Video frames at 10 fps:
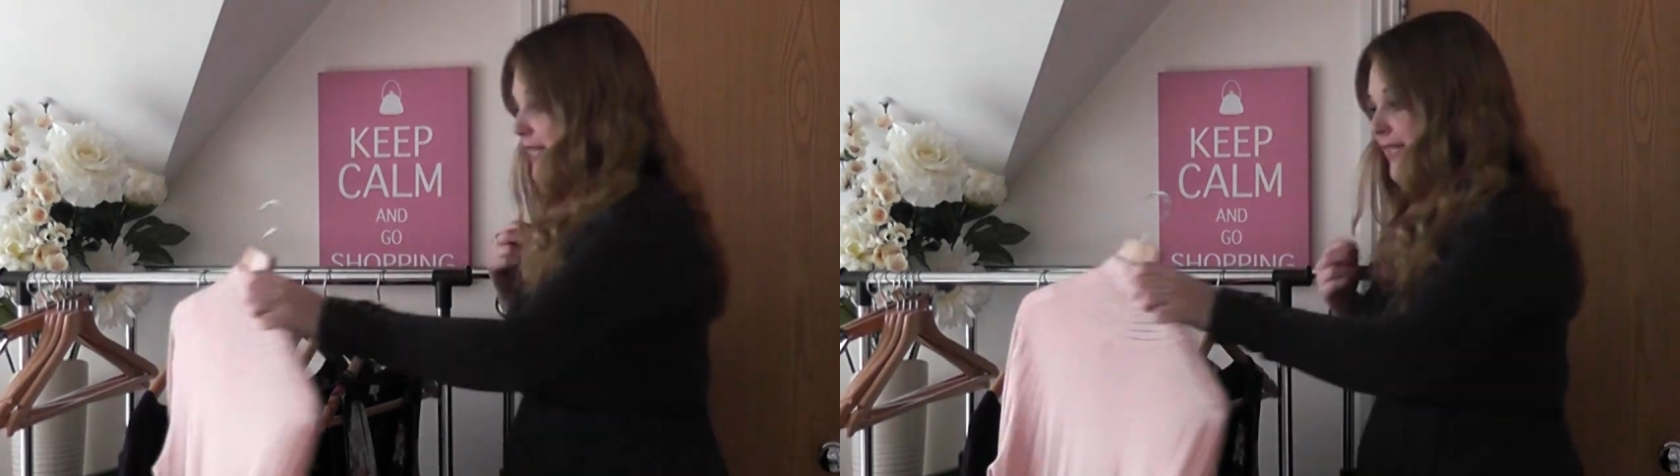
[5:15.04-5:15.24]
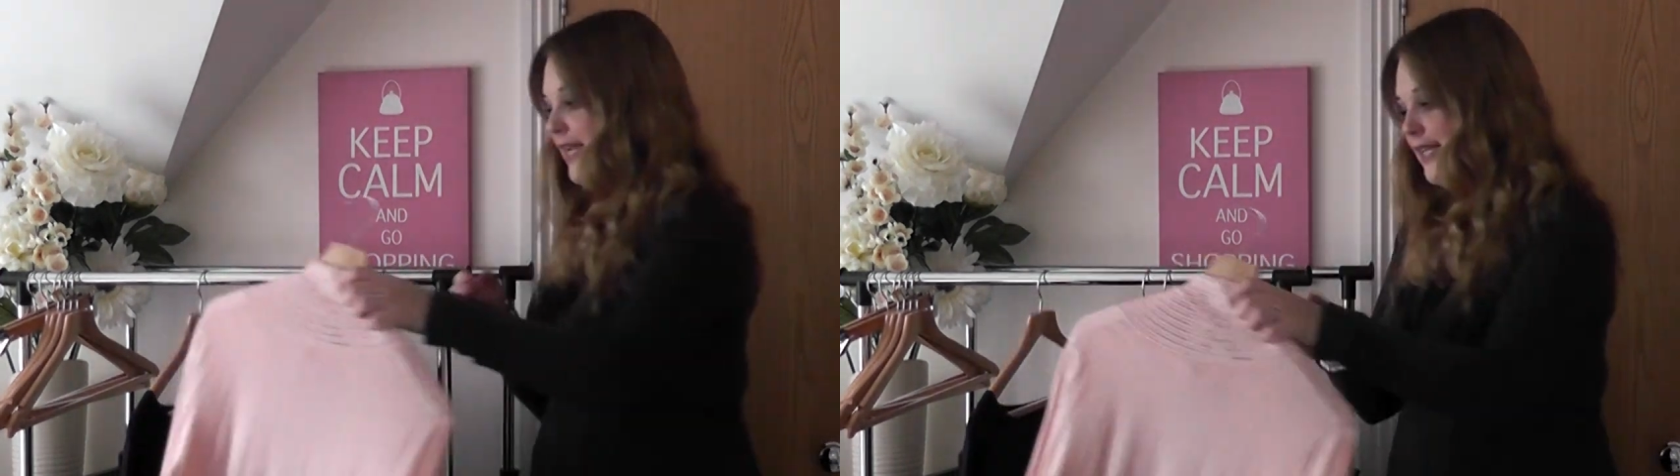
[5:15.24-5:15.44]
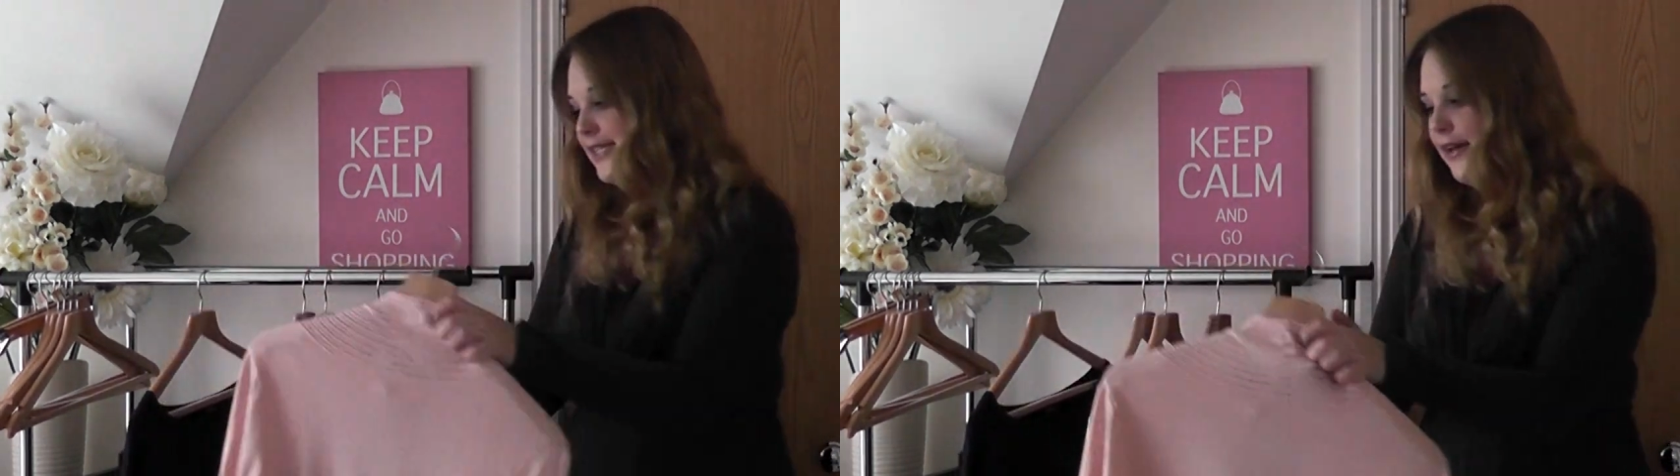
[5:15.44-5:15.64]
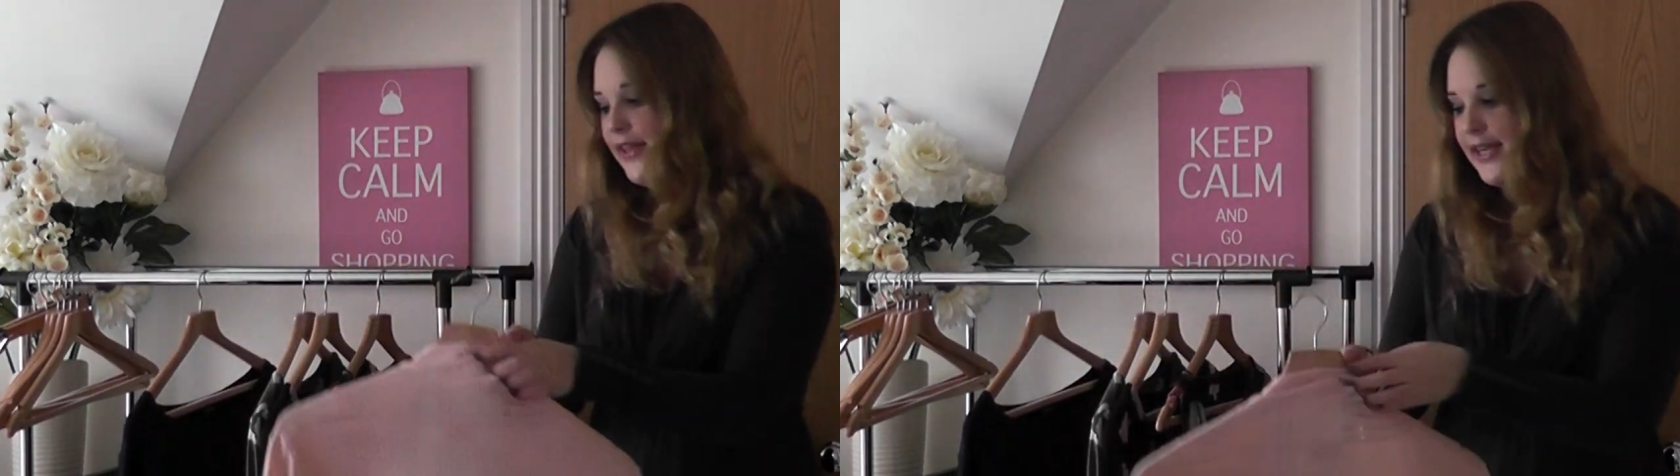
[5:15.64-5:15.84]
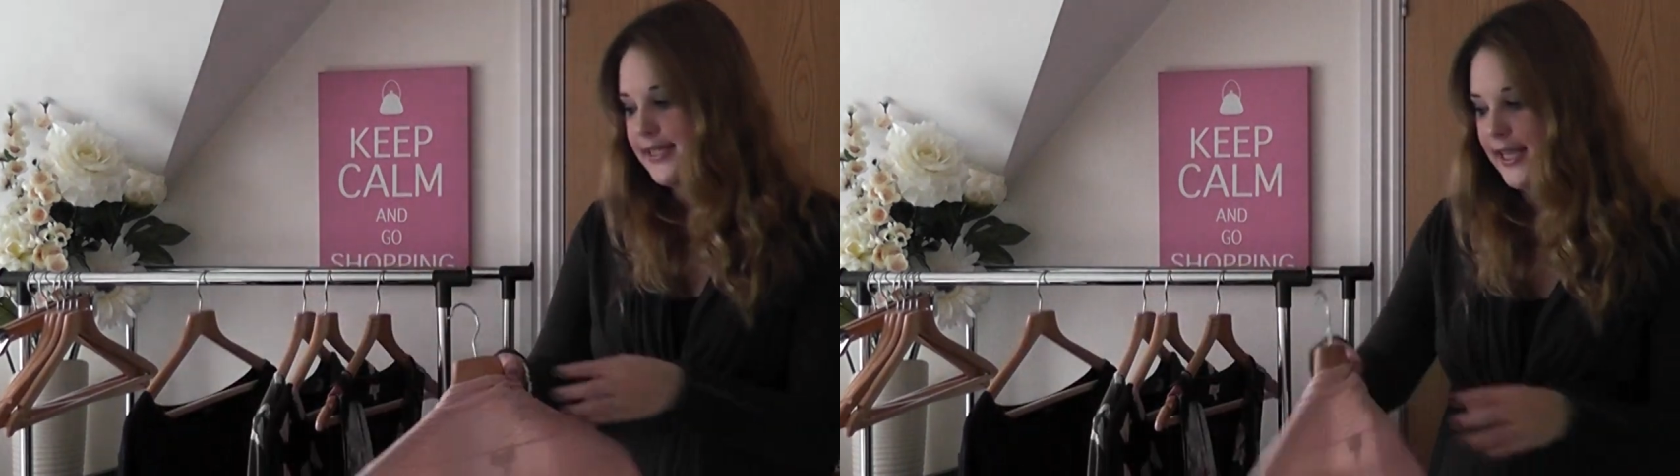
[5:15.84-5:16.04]
is this. Now
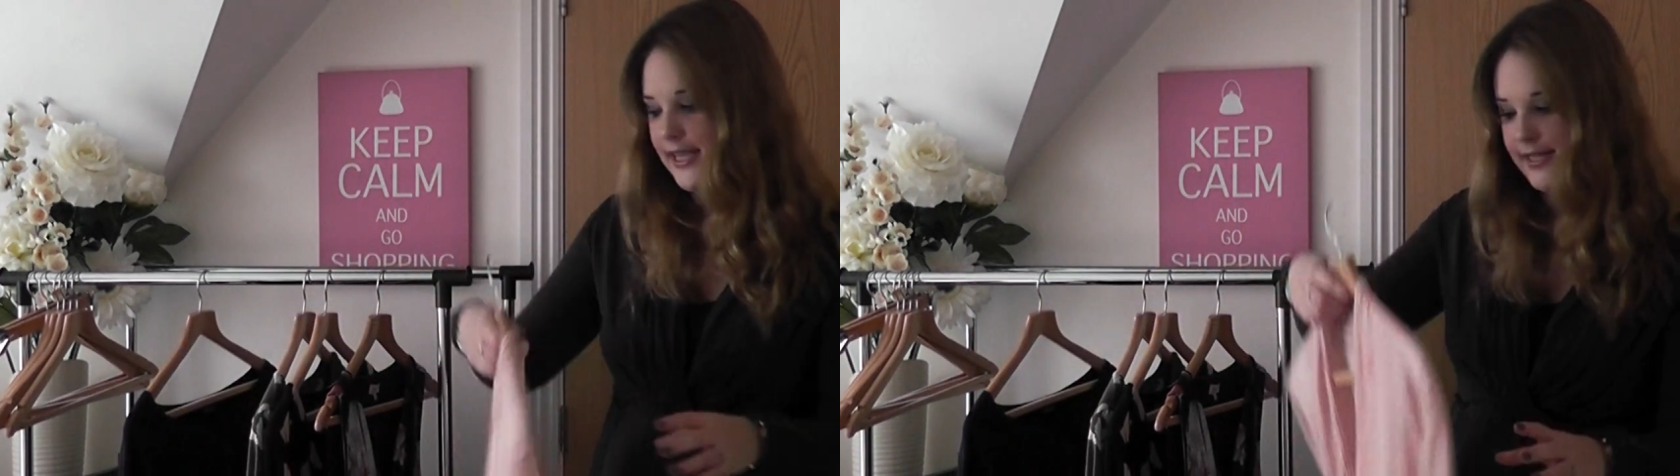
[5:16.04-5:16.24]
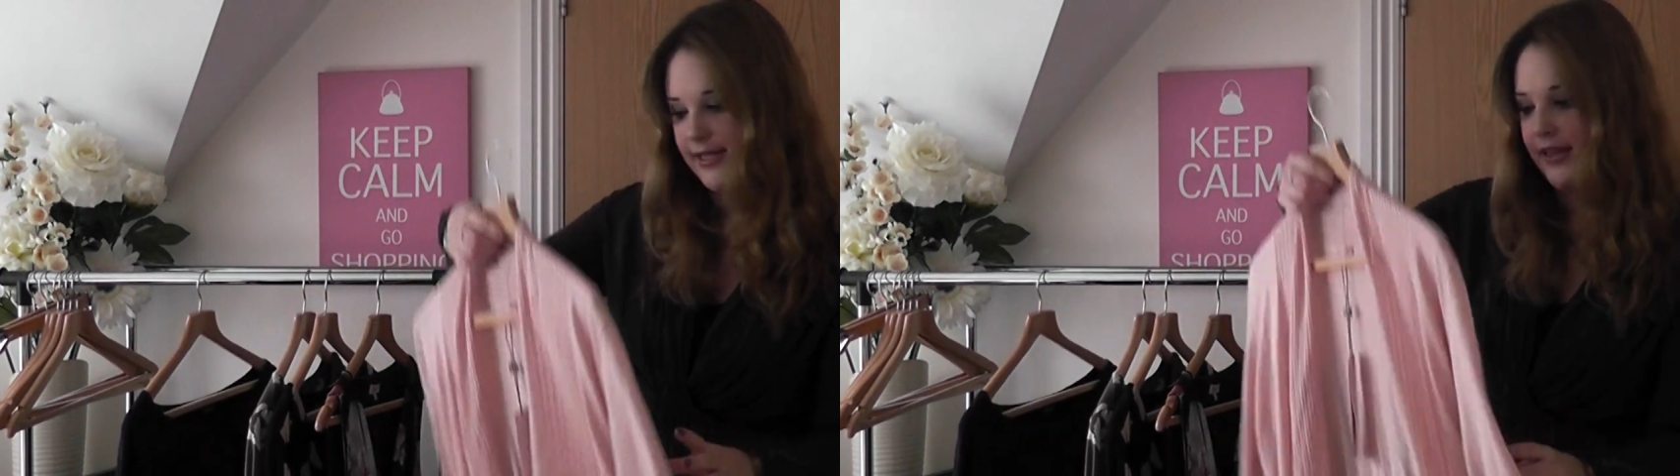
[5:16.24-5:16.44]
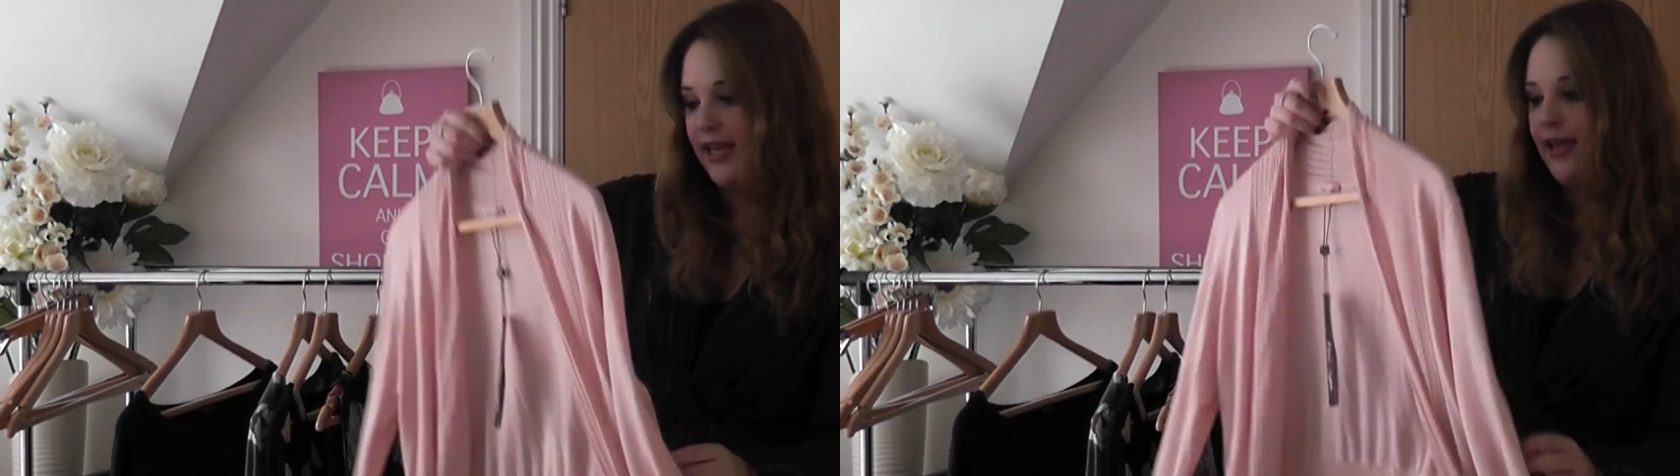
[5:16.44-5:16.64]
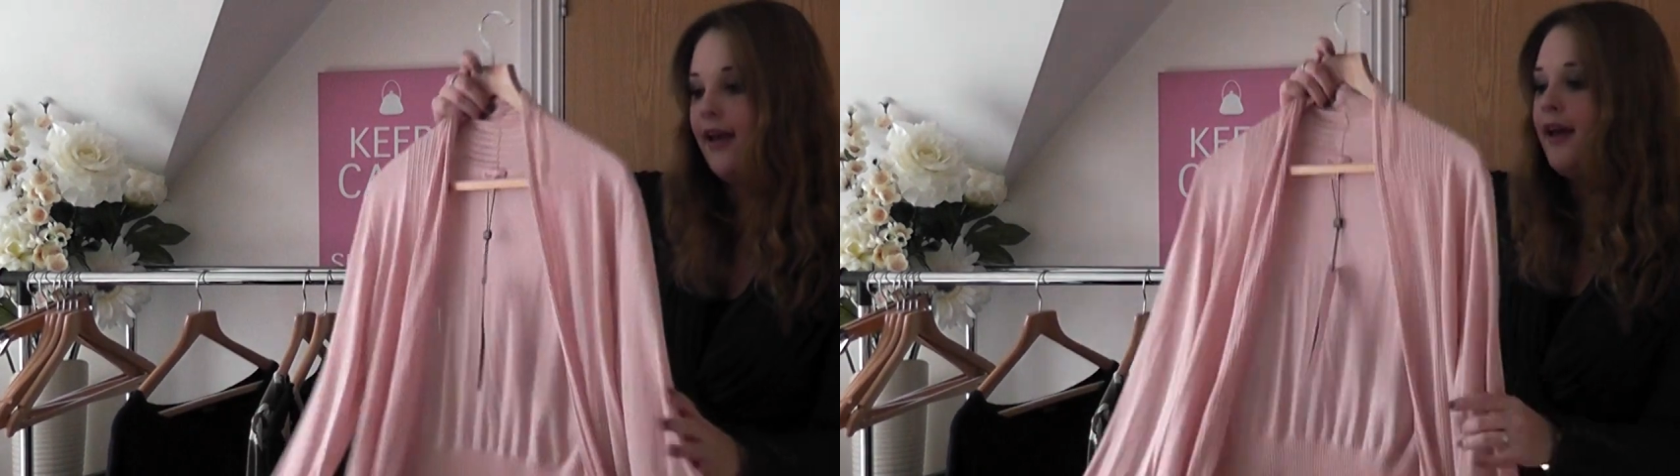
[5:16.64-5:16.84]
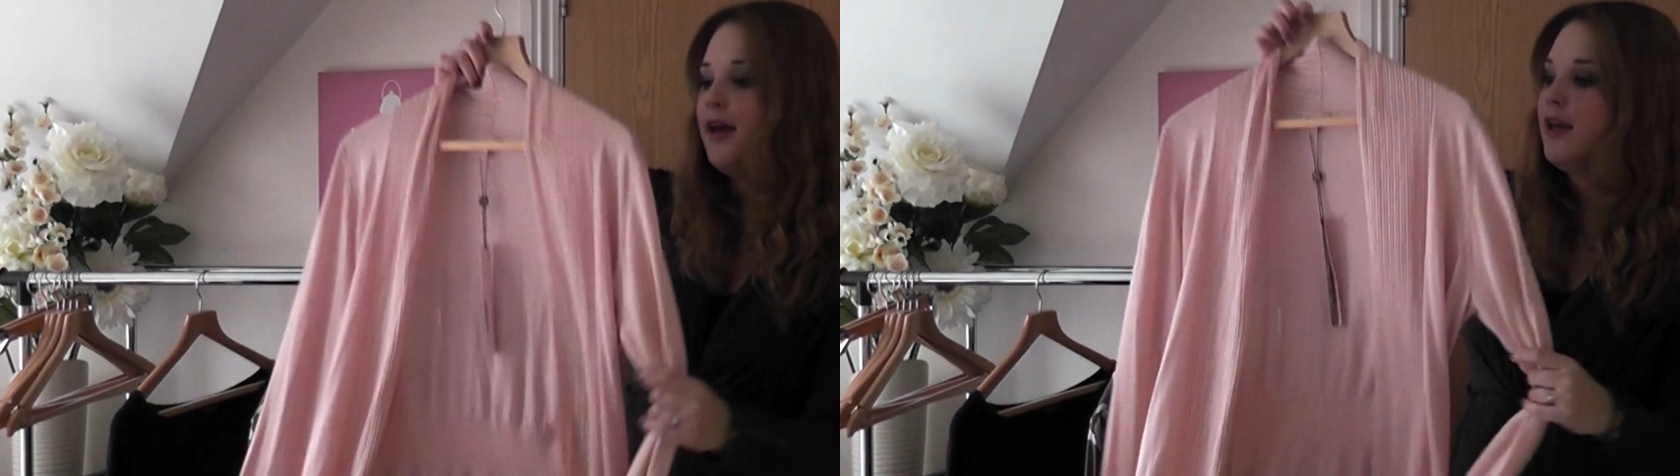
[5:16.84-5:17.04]
this is the